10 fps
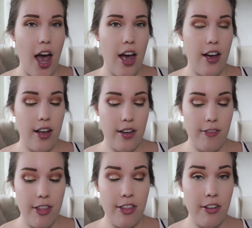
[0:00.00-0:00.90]

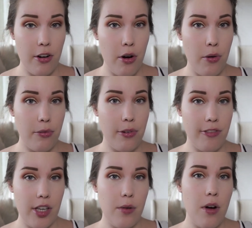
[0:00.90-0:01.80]
a thorough
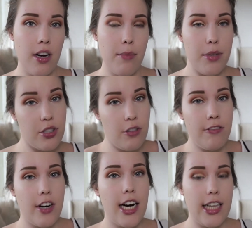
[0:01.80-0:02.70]
review on it, but so
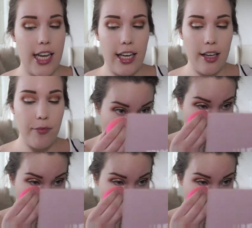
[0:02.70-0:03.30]
far I like it.